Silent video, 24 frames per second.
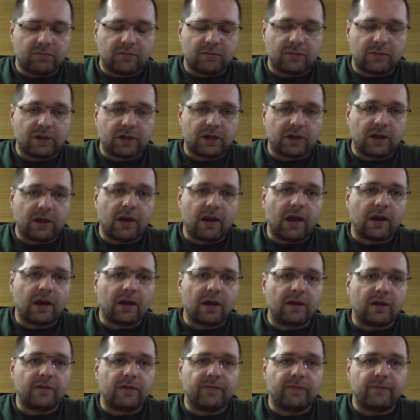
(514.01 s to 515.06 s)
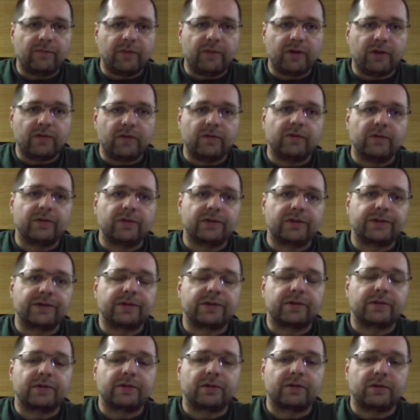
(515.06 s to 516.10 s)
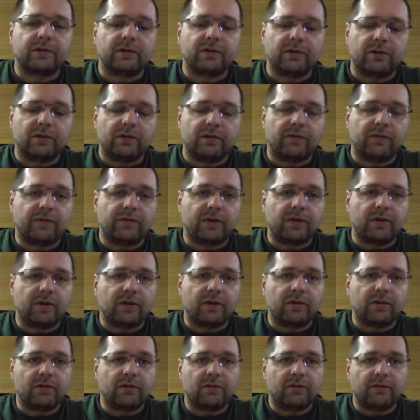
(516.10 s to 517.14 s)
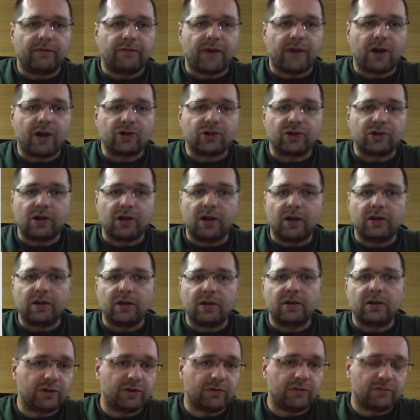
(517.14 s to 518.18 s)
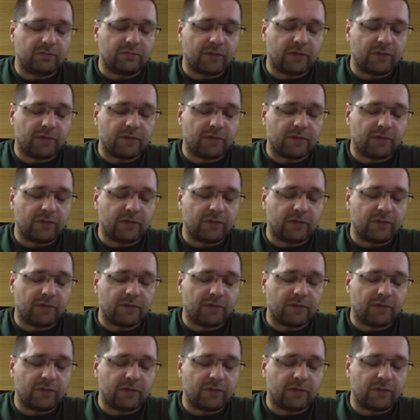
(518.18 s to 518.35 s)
they like it because of the functionality.